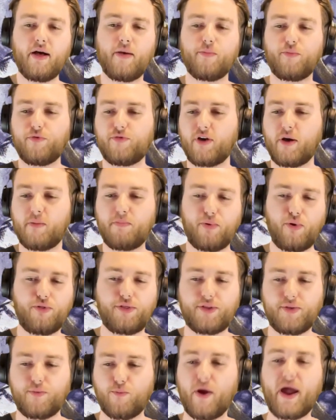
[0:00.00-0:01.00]
We've got
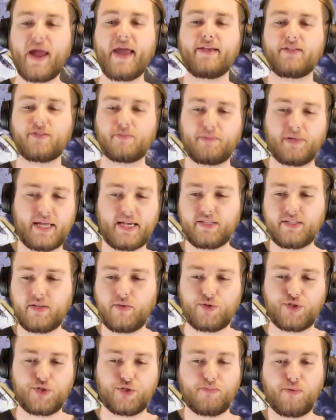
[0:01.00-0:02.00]
both rangs
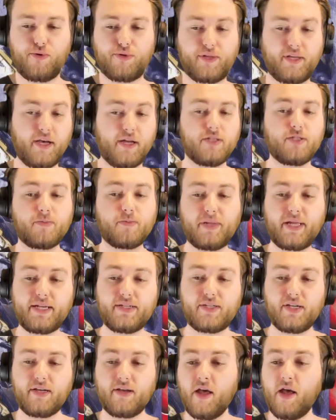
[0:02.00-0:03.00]
blazing, which is both guns
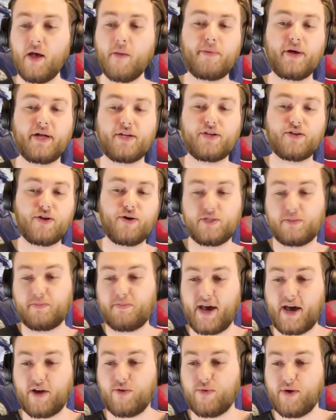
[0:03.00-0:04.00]
blazing, but you know, it's
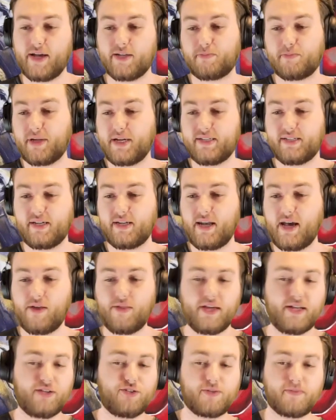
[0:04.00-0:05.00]
batarangs blazing now.
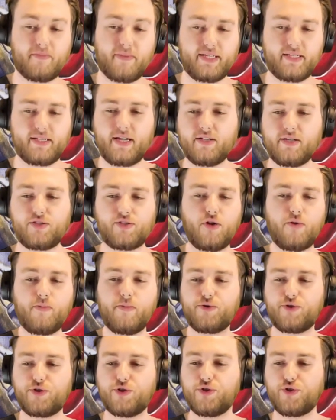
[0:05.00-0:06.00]
That just makes sense. Slow
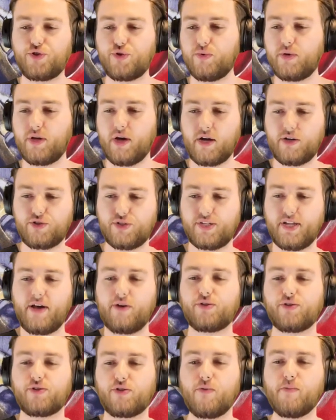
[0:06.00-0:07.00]
motion shoot dodge is
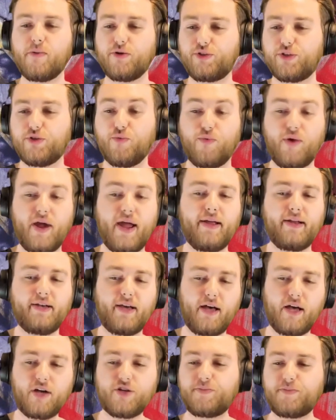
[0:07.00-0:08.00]
now slow motion rang
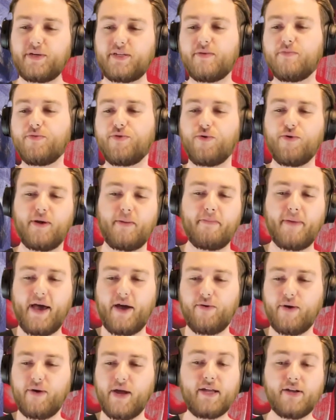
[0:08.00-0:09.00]
dodge because I'm throwing a
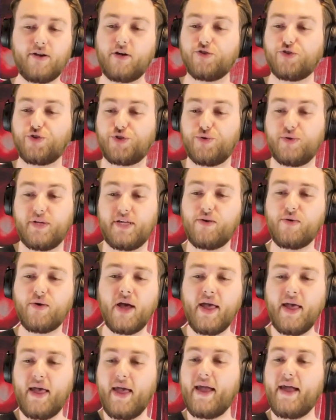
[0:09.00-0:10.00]
batarang and not shooting you.
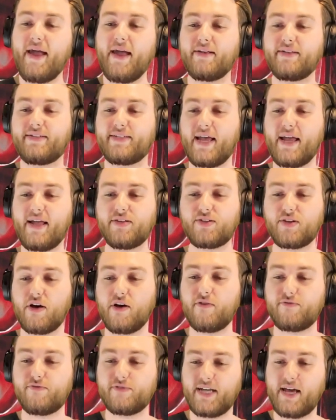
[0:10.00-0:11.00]
And dance
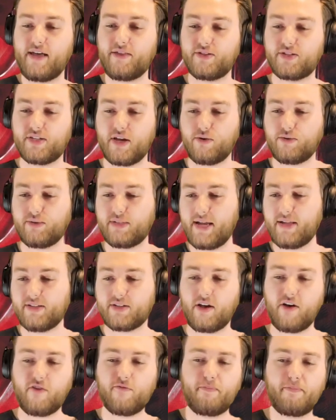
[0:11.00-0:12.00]
of death is now
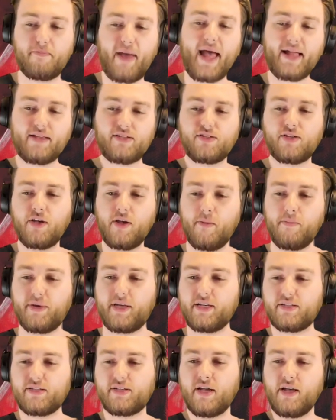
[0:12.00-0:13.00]
dance of bats
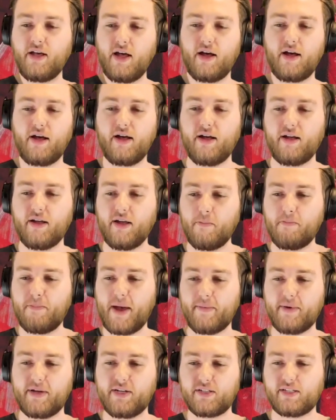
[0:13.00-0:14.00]
because
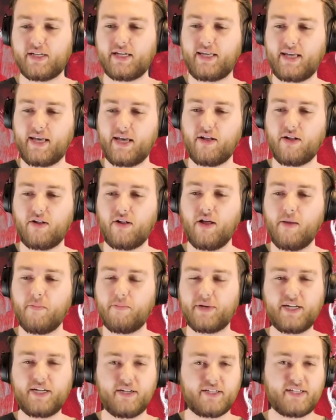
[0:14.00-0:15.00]
Batman doesn't kill,
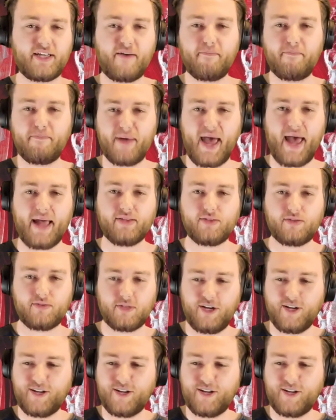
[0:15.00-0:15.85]
but he does have bats.